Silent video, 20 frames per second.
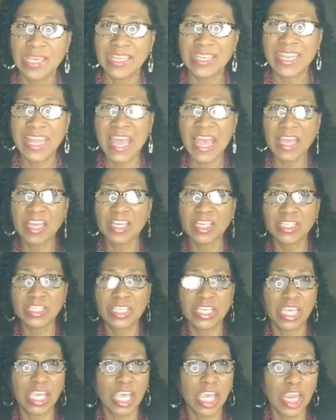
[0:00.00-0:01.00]
that could
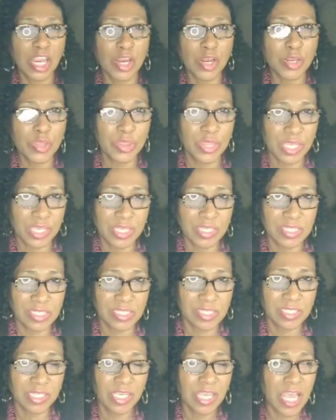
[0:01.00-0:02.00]
hear
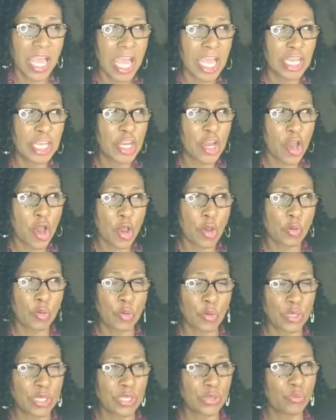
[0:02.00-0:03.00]
this and not
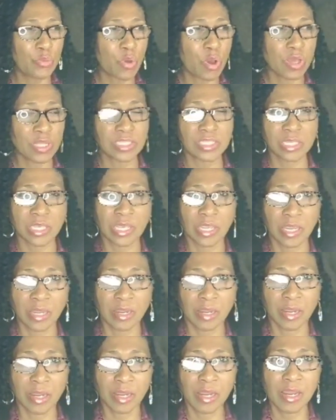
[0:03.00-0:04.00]
only want to
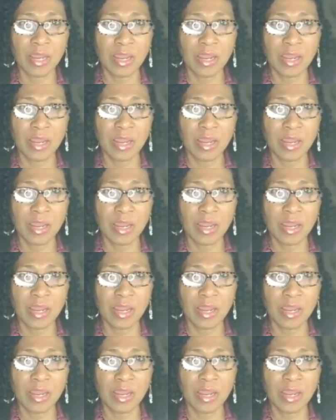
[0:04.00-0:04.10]
hear,